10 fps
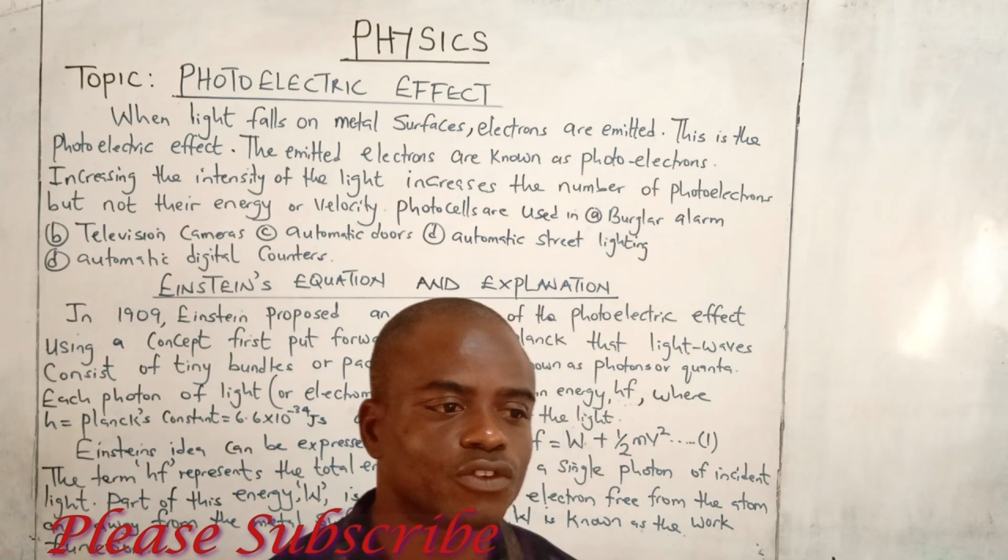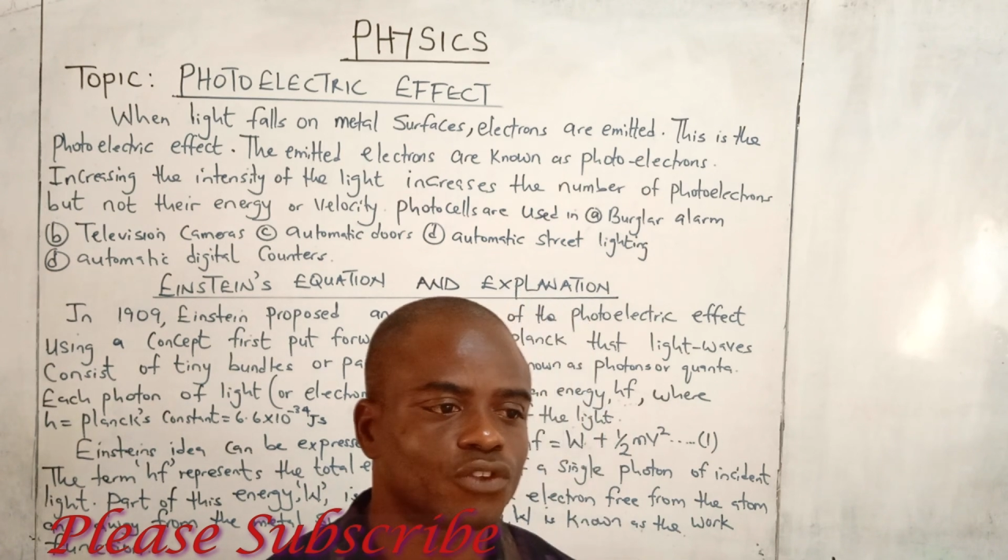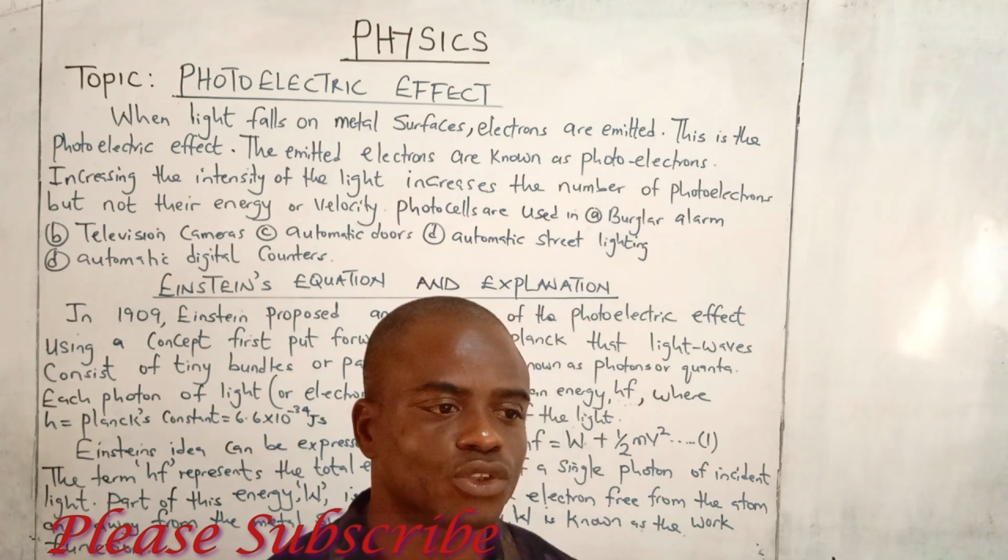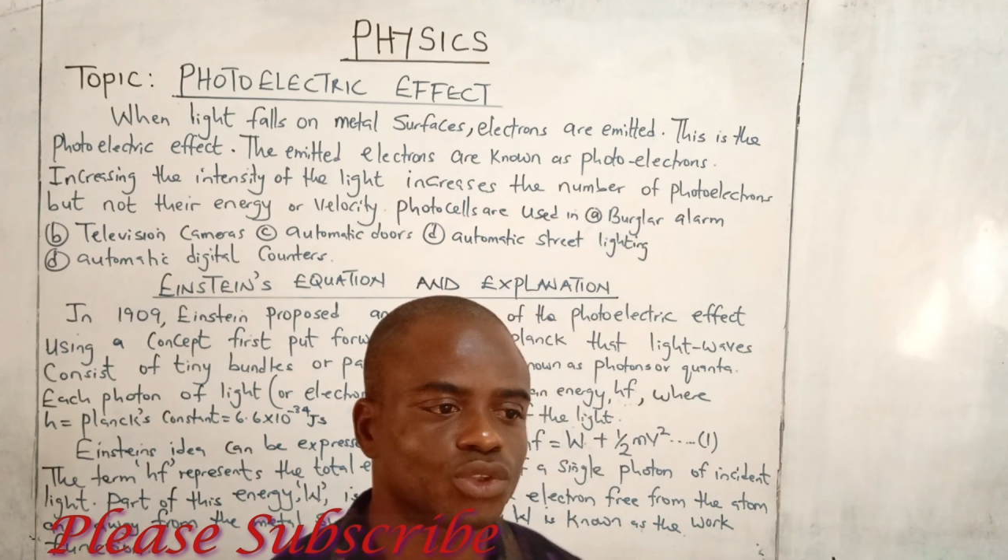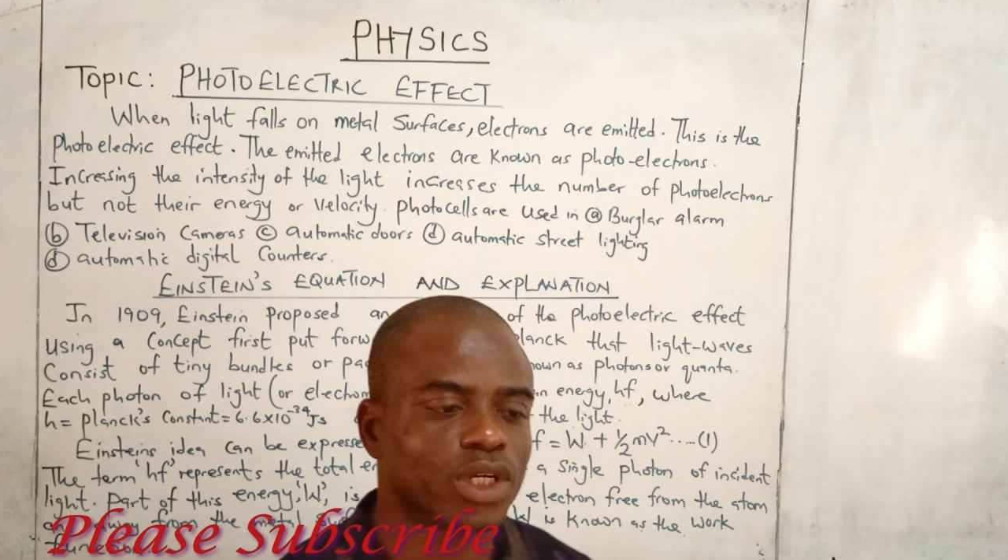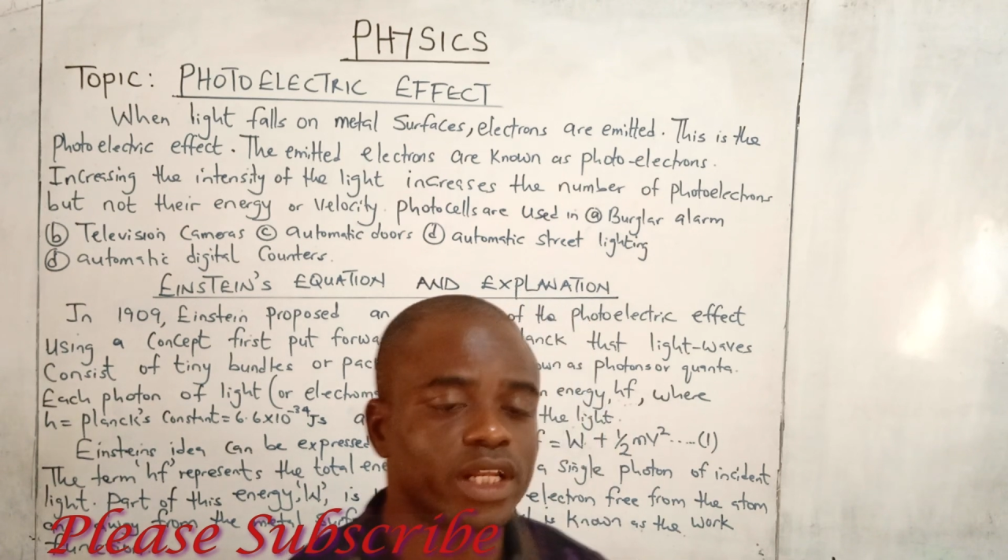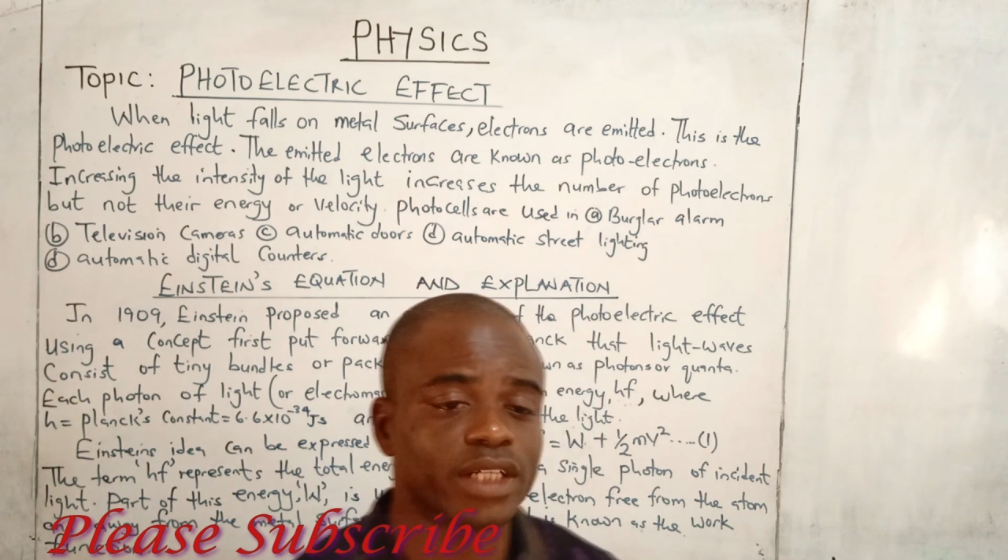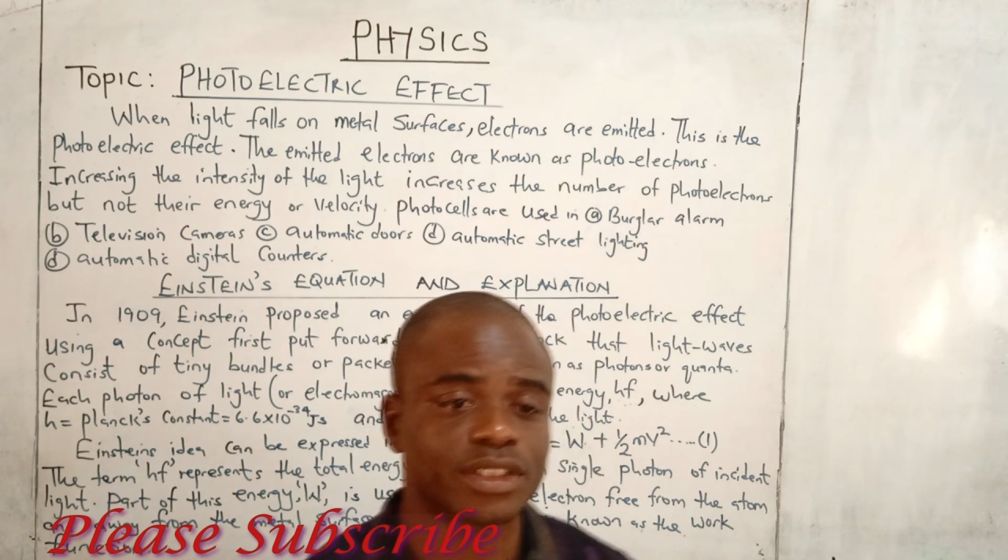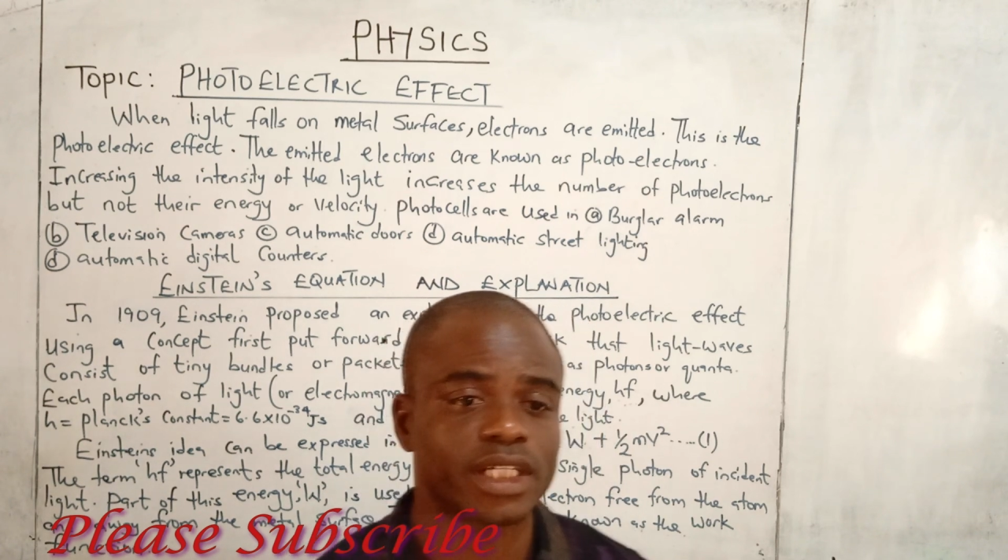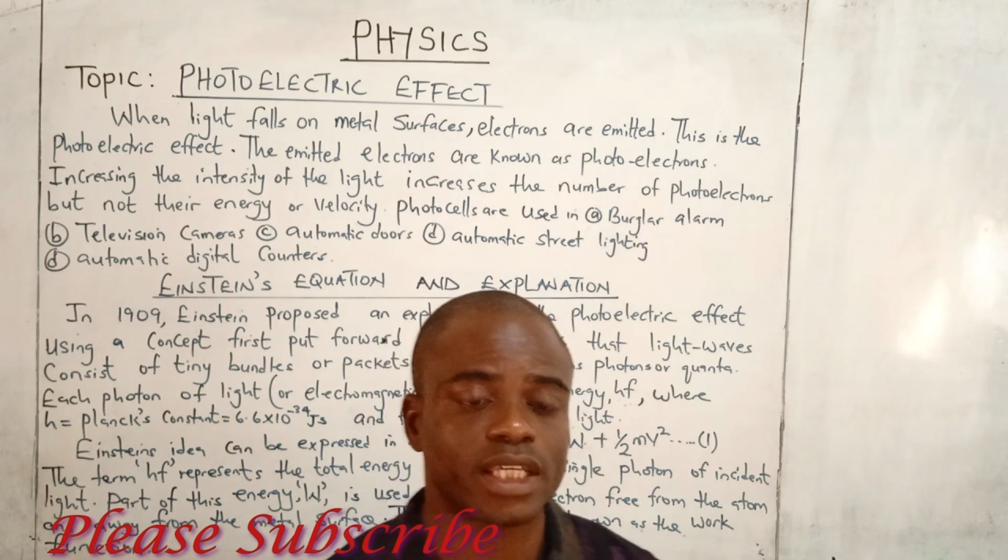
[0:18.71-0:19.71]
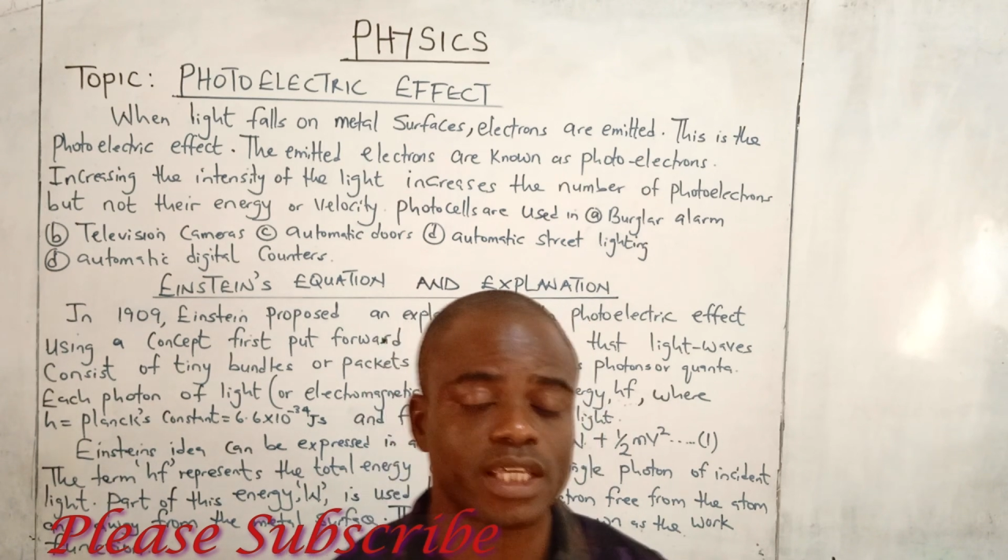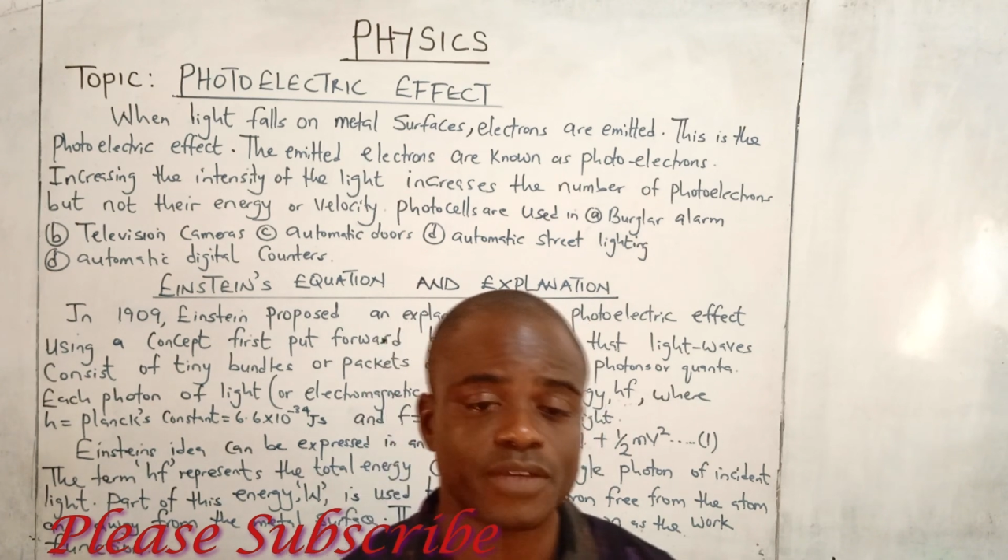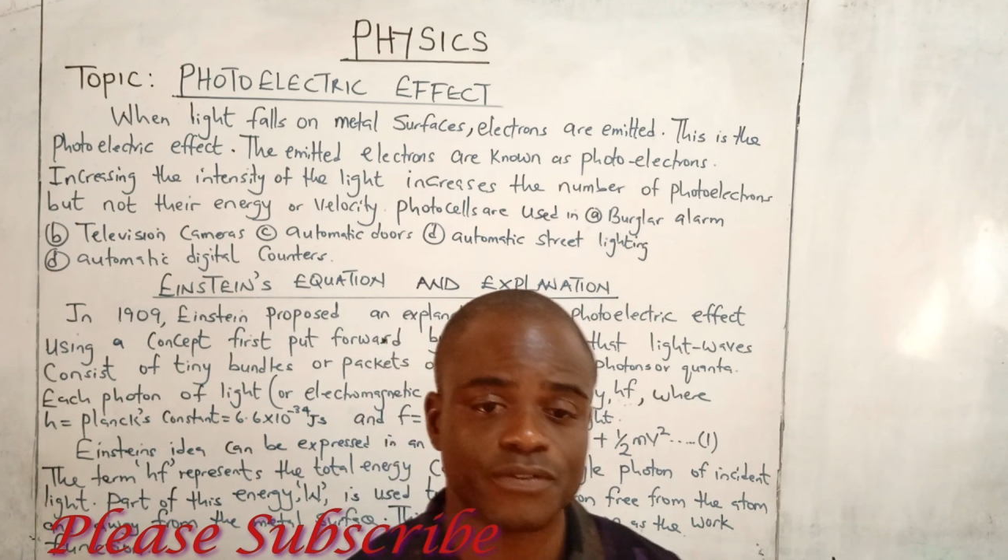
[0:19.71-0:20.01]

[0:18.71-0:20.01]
photoelectric